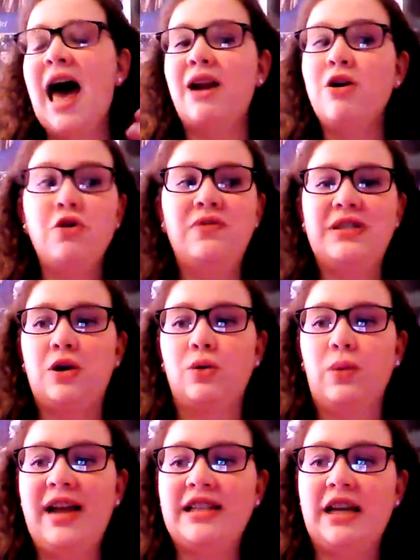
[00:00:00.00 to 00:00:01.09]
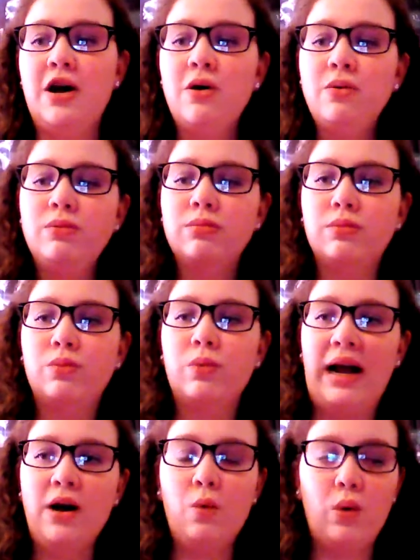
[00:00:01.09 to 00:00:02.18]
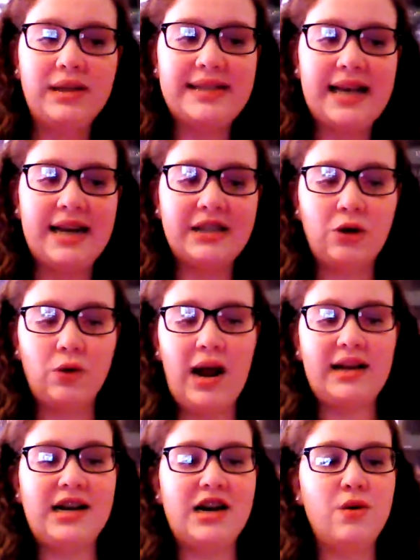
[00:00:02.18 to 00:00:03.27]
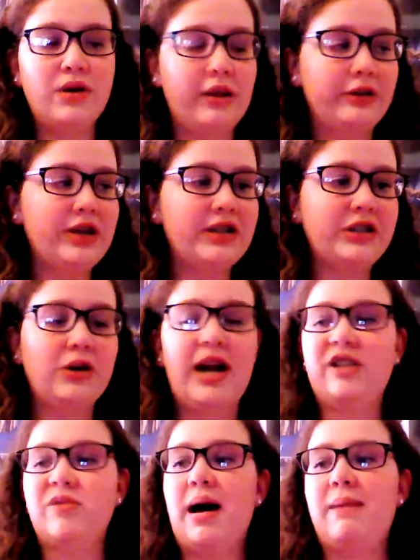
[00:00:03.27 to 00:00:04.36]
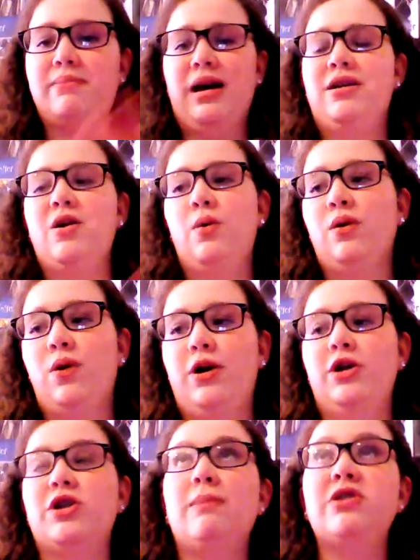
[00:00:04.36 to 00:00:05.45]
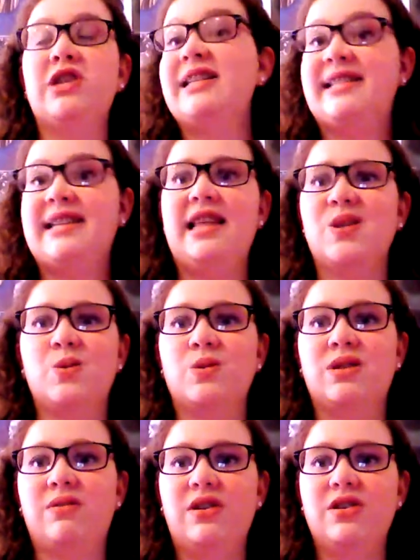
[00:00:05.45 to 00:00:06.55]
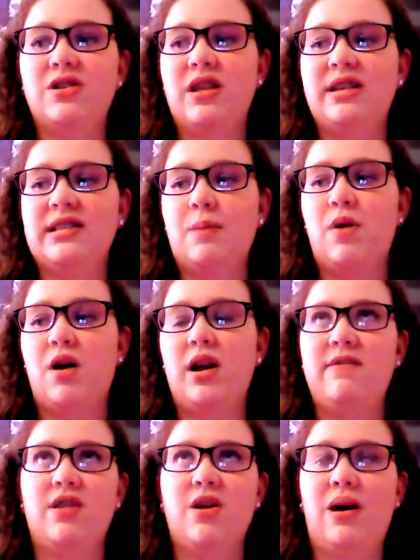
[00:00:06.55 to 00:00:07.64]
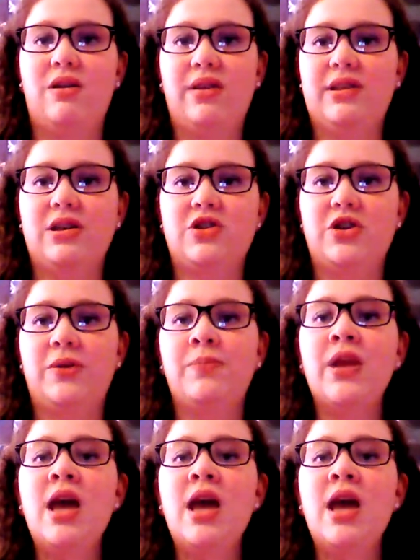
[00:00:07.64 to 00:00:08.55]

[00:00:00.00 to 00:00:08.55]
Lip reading: I don't know if it's correct. I know one set is correct, and I know another set's correct, but I don't know what order, so I'm just gonna say this was the first things I bought, even though I don't think that's true.